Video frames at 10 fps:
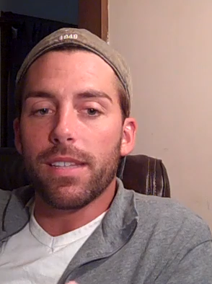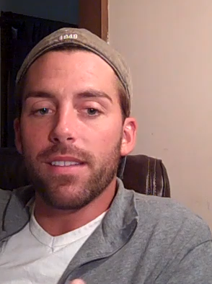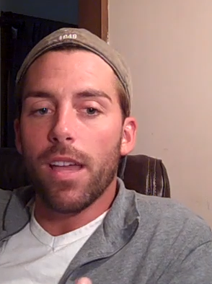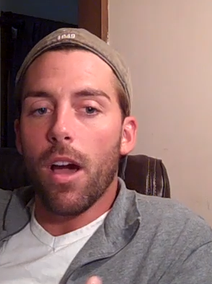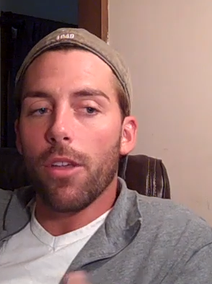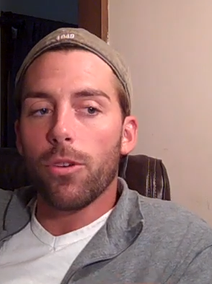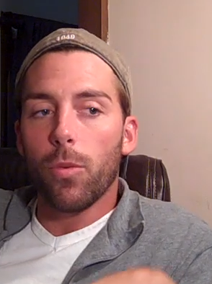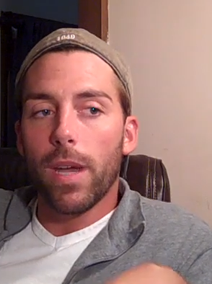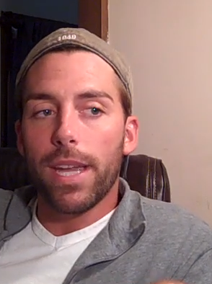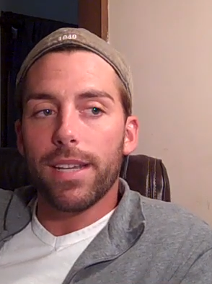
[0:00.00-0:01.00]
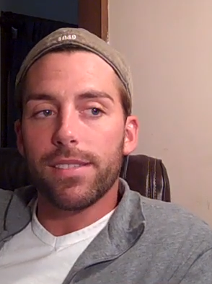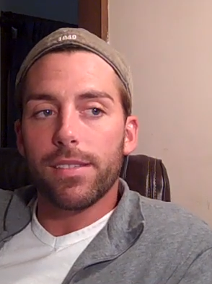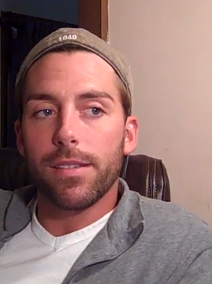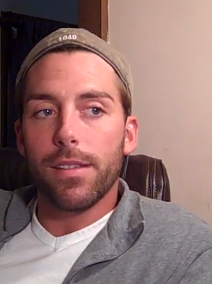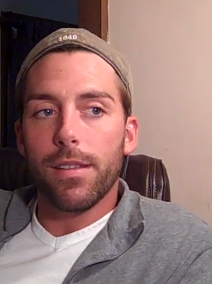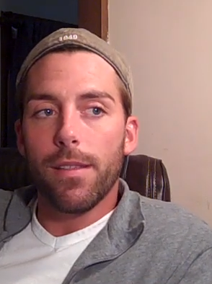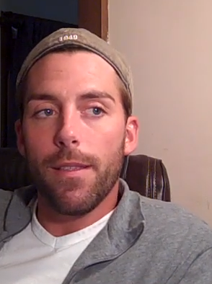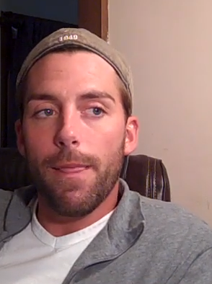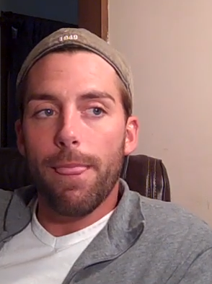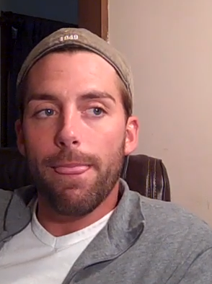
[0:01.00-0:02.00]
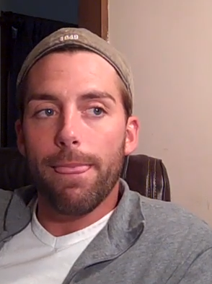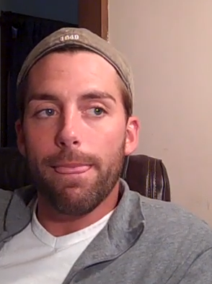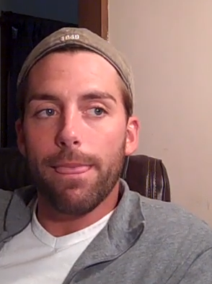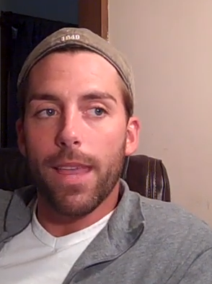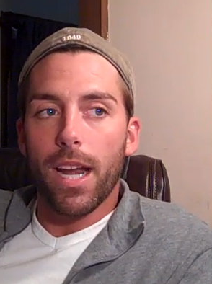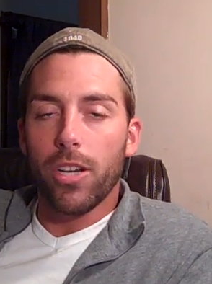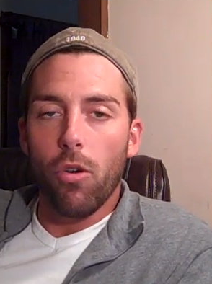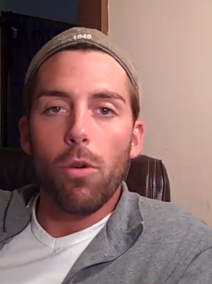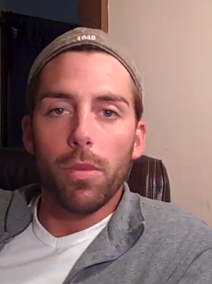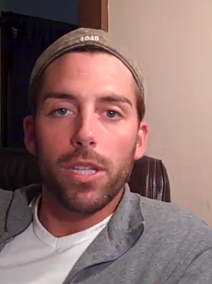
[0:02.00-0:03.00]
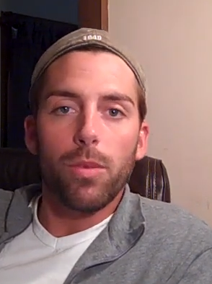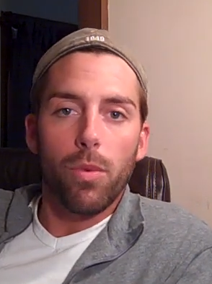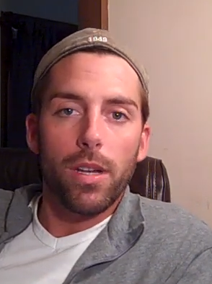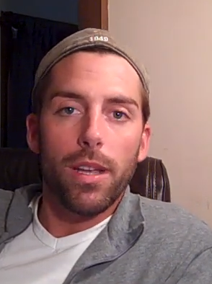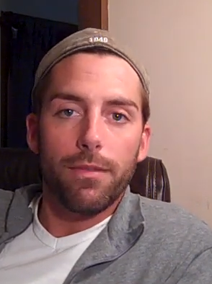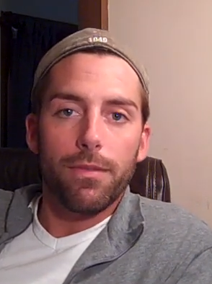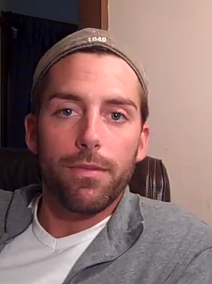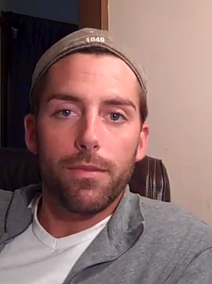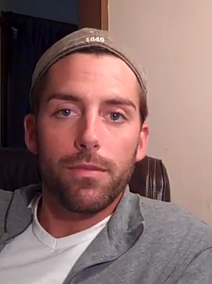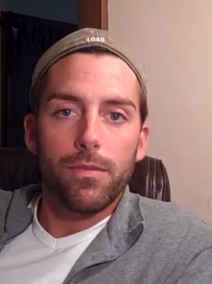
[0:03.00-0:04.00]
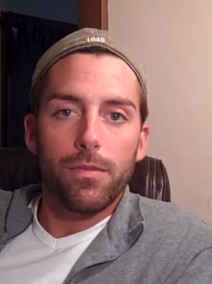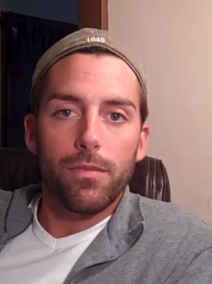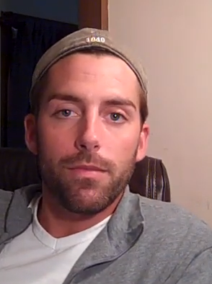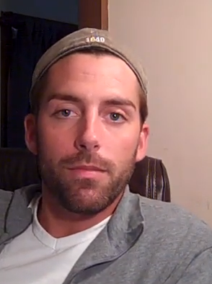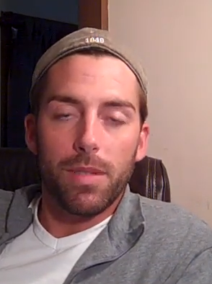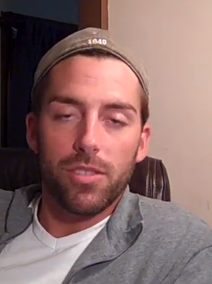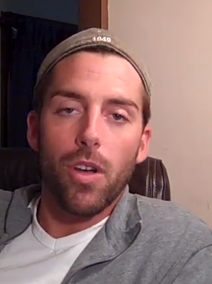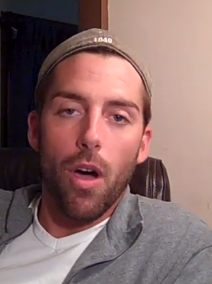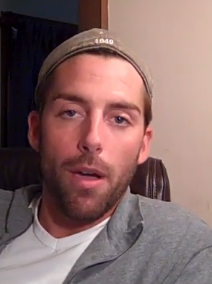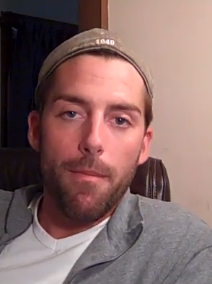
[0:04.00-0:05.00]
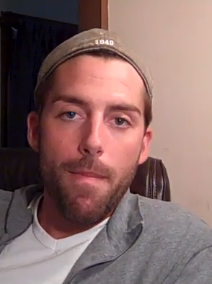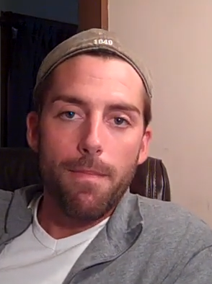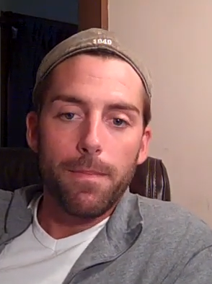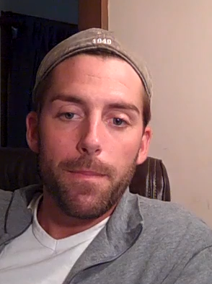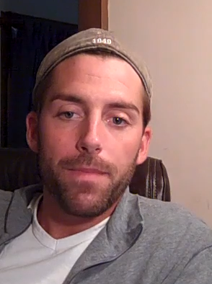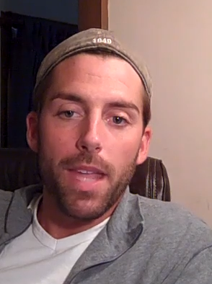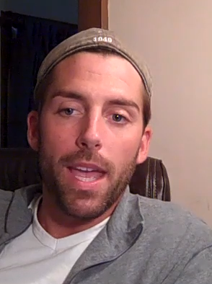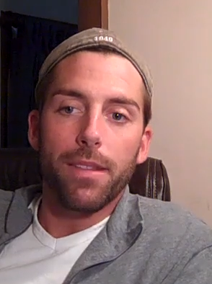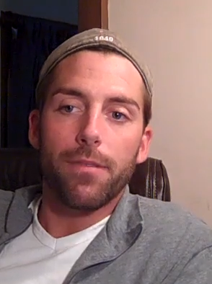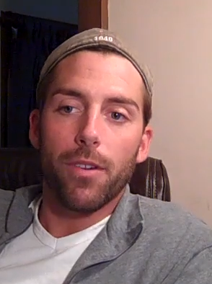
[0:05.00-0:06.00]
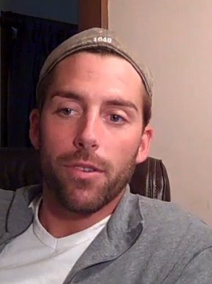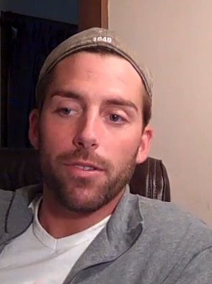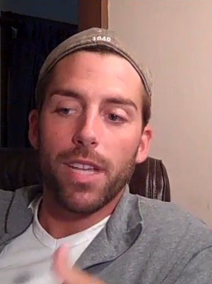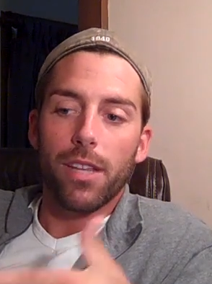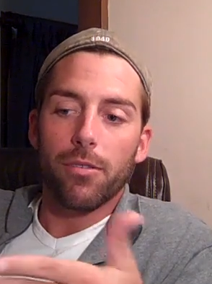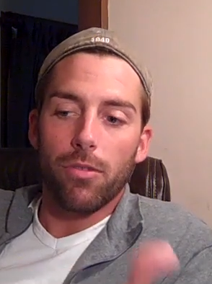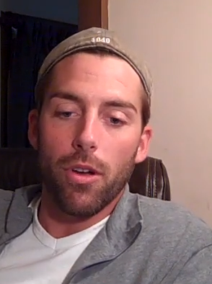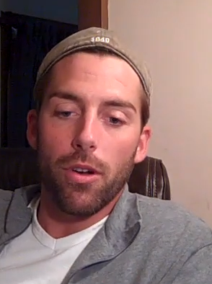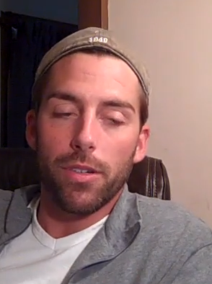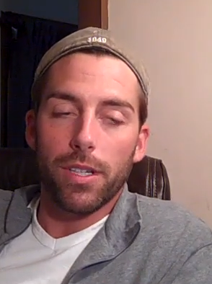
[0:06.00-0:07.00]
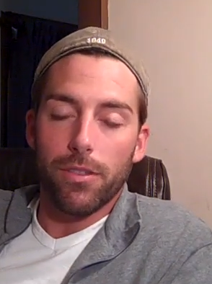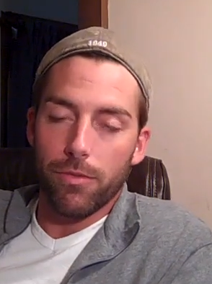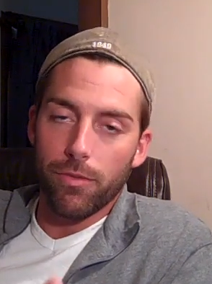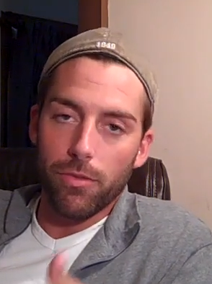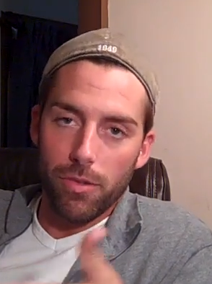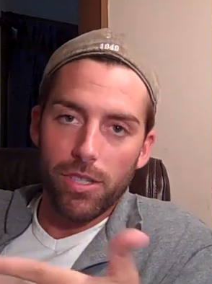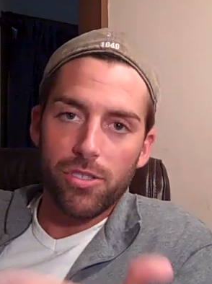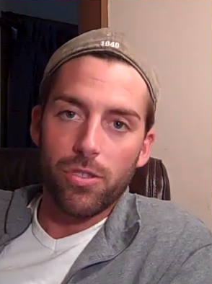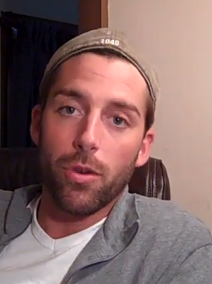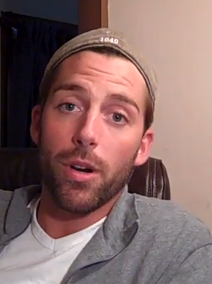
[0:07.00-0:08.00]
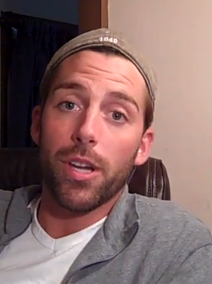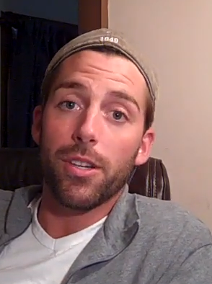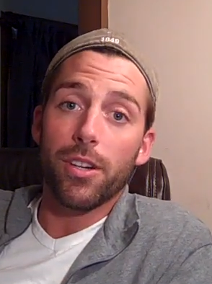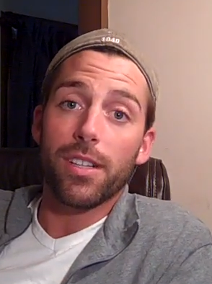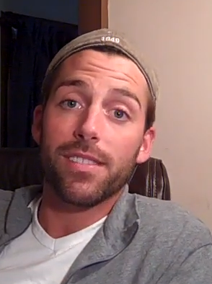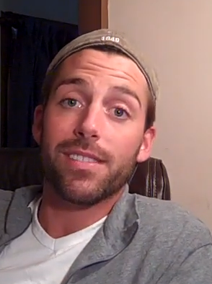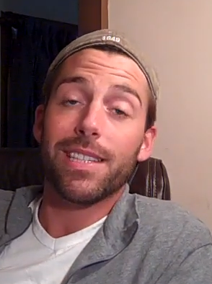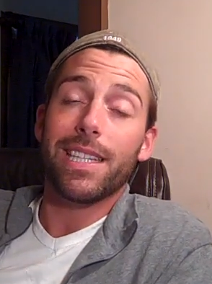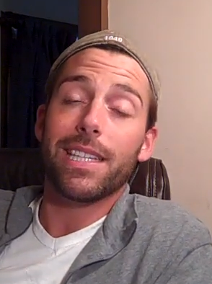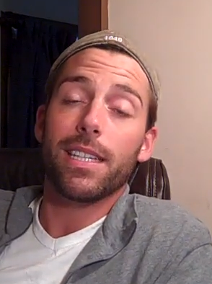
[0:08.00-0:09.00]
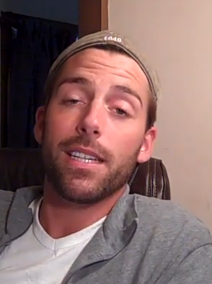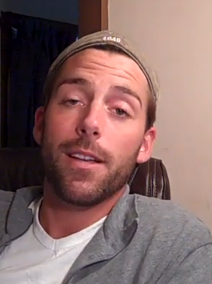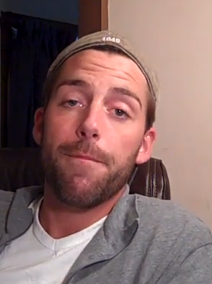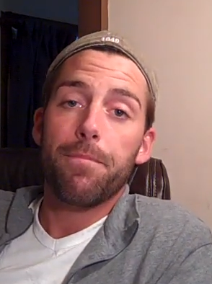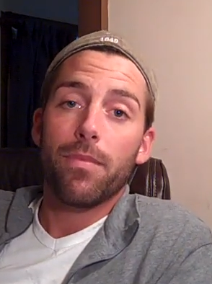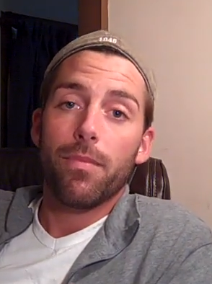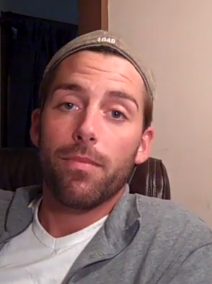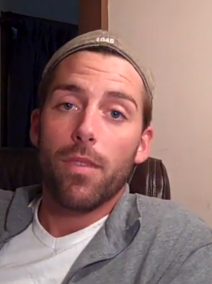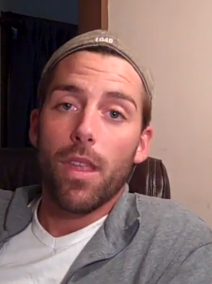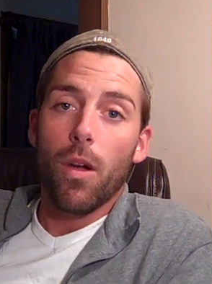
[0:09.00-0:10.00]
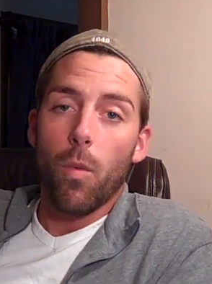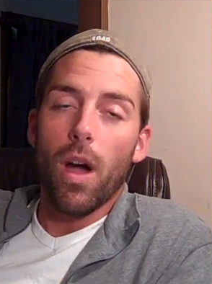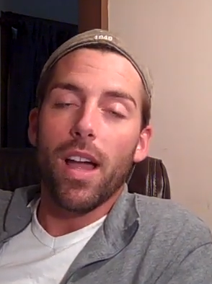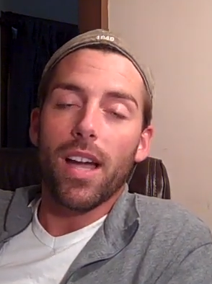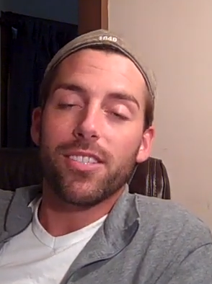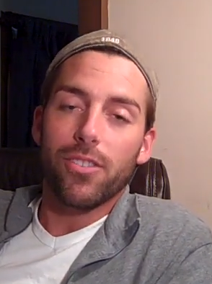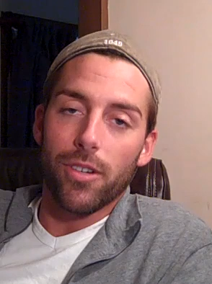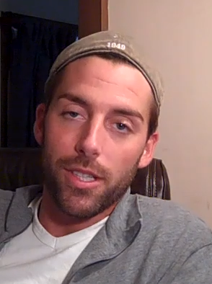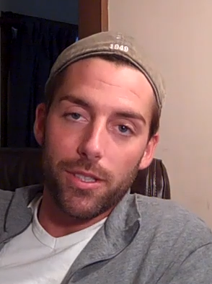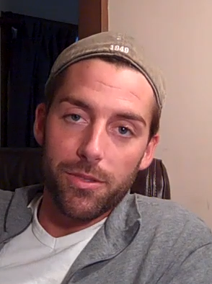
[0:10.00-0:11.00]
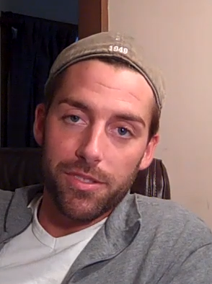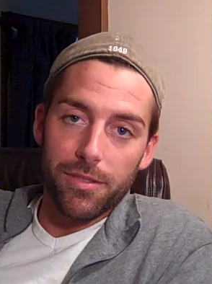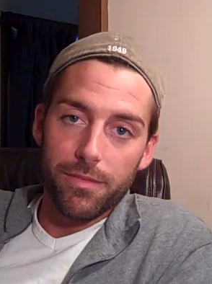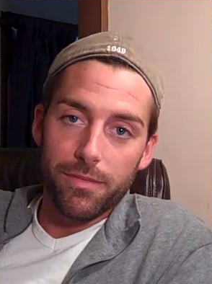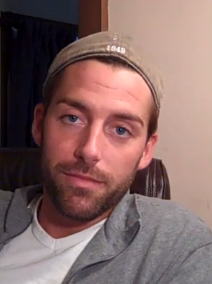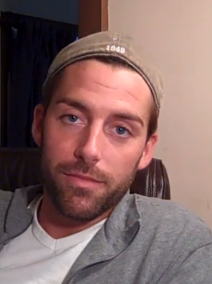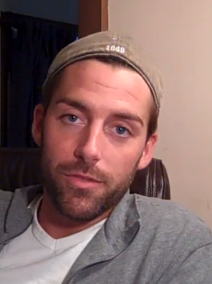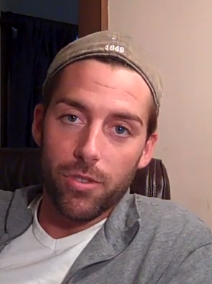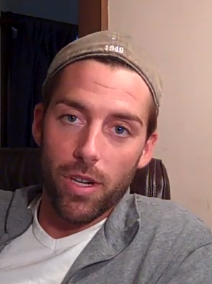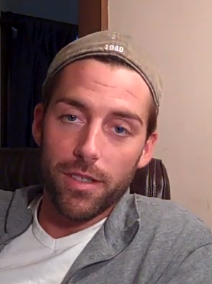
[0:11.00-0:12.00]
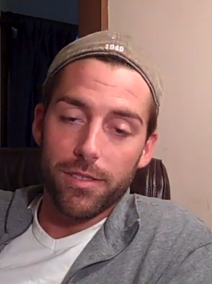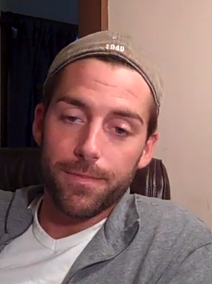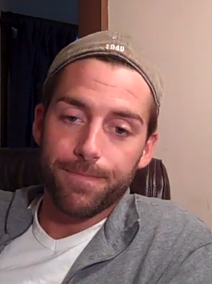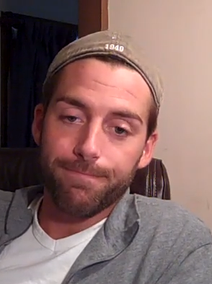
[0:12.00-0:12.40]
in other ways that I normally would have been taught. And further down the road and through this story, you're going to see why I started using drugs.